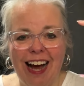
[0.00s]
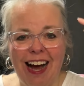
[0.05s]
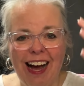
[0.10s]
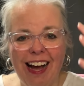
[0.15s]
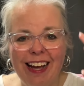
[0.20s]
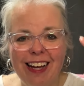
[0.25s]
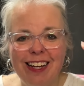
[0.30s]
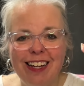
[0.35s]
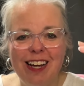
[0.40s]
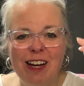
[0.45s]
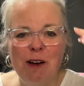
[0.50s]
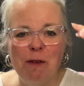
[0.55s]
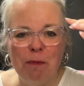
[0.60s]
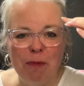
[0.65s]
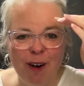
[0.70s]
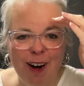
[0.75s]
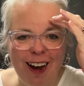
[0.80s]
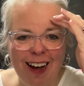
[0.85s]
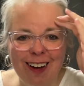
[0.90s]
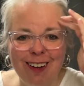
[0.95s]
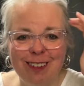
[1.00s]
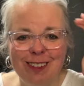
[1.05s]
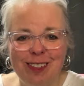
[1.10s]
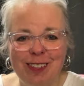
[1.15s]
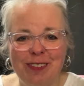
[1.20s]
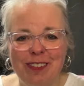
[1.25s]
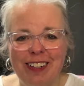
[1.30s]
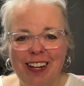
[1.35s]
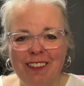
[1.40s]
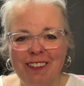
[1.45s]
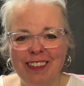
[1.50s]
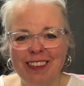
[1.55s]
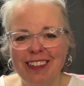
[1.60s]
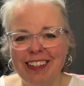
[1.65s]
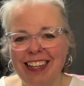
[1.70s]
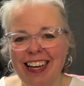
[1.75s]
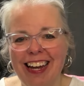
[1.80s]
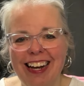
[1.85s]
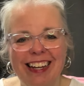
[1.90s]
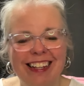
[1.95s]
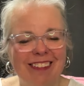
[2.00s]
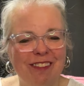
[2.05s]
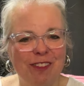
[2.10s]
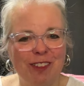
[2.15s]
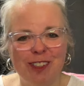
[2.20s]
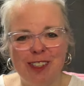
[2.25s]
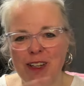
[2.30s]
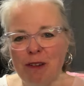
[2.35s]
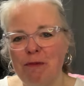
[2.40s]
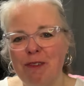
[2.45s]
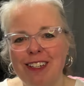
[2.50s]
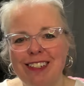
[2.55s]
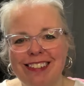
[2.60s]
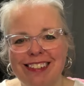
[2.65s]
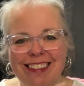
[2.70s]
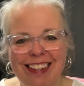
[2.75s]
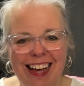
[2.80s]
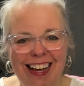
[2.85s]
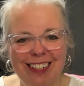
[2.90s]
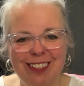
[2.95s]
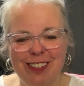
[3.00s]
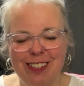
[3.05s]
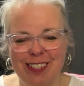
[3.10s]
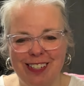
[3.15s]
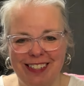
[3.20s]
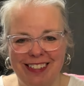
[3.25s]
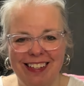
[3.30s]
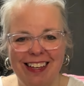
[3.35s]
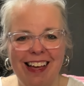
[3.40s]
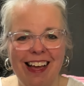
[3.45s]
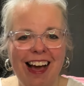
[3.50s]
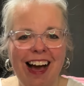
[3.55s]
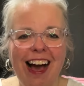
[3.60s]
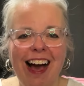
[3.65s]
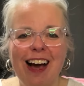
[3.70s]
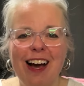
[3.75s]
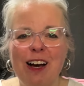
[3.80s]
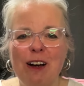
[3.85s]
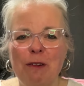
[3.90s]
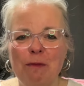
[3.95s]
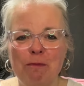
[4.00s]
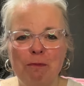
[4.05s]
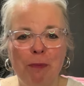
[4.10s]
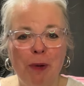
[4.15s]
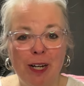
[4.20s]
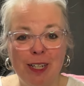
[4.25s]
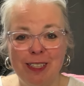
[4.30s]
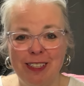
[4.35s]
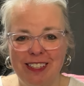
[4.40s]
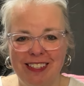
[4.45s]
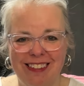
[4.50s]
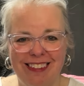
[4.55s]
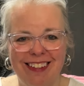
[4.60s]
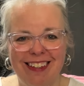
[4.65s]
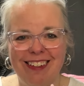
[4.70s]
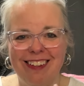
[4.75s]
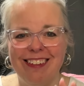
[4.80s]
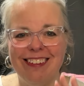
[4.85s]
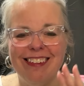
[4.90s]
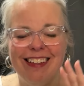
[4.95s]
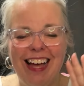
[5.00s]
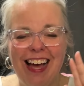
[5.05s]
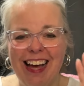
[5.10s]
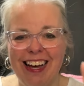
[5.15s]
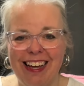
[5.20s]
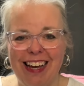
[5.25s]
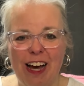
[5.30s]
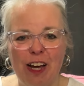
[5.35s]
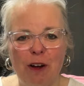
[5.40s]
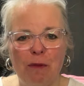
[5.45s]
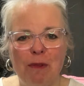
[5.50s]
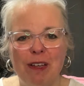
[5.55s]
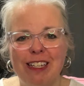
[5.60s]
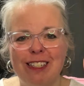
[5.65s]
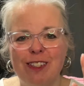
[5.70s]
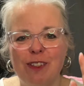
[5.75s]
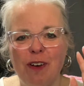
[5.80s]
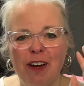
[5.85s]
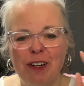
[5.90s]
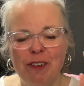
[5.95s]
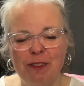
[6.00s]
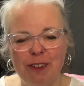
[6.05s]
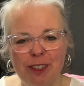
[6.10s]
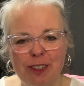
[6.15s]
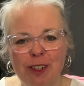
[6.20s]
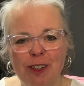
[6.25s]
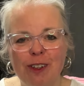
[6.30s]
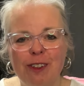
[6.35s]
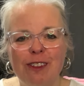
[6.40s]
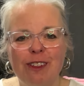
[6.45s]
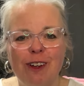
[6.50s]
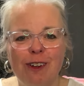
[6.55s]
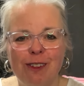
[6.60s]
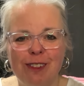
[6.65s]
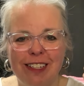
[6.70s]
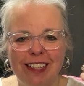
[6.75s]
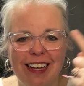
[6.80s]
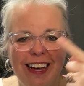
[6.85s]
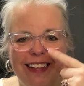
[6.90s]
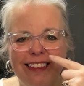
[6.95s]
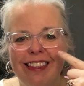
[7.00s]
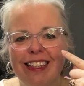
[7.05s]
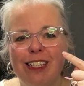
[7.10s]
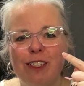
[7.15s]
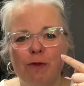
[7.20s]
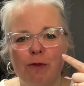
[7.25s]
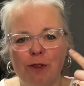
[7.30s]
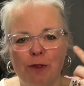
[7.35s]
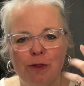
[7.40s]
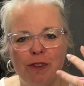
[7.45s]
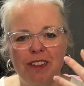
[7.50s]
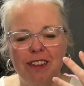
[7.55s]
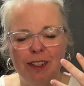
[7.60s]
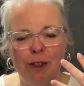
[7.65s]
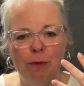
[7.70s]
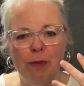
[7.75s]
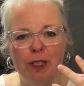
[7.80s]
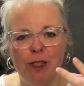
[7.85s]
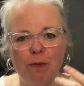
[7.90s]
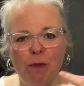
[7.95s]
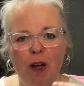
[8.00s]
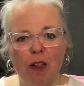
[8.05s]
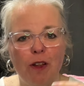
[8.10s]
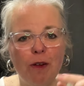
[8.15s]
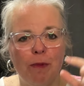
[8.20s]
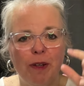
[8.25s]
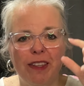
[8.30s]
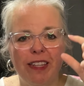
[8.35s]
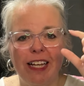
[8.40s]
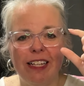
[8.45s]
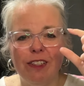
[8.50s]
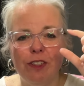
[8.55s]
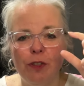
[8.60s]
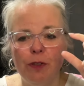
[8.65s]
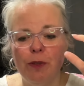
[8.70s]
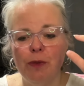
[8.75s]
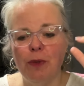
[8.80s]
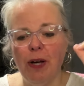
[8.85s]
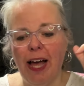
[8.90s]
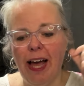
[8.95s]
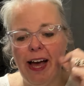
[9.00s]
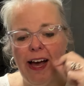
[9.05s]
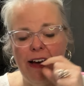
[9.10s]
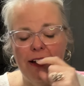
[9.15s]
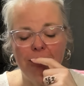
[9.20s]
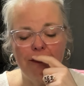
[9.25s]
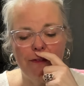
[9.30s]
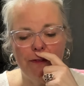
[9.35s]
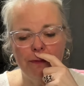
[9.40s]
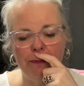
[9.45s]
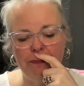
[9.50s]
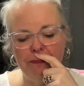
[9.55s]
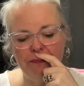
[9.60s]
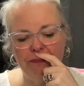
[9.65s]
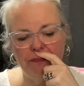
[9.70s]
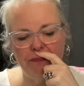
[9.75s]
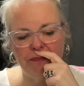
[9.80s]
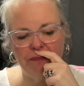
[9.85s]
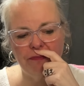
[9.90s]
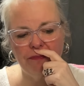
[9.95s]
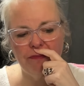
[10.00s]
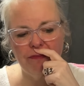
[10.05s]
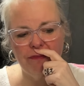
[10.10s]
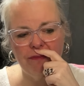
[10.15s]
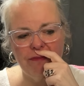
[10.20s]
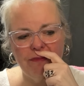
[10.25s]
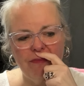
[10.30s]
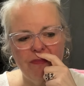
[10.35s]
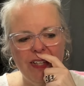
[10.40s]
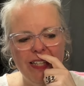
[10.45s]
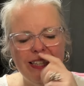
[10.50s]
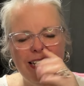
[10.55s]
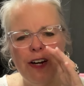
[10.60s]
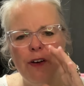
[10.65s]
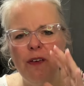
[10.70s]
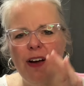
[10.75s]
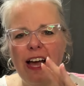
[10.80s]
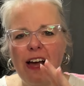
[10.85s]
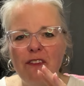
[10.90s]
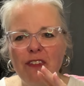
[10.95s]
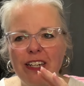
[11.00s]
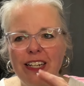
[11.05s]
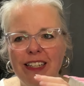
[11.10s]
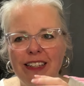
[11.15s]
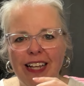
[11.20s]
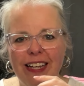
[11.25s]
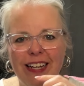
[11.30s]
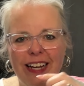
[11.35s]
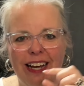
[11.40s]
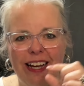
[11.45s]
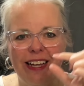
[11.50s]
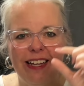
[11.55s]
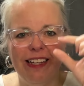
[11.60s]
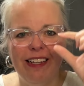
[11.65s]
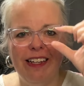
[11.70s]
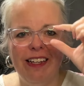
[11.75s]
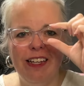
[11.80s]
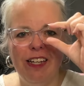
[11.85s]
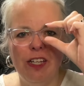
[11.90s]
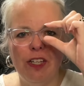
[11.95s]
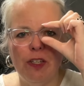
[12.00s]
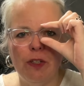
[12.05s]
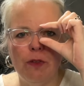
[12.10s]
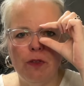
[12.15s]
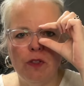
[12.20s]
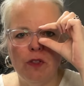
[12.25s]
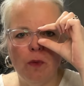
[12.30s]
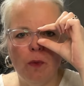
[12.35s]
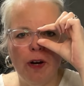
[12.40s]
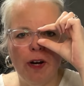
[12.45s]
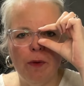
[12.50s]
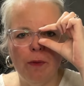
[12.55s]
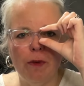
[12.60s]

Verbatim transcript: eyebrows when I would look at it. And for some reason that just bugged the heck out of me. So I returned those and got these, which were a little bit smaller, but they do have, they don't have any like I used to wear,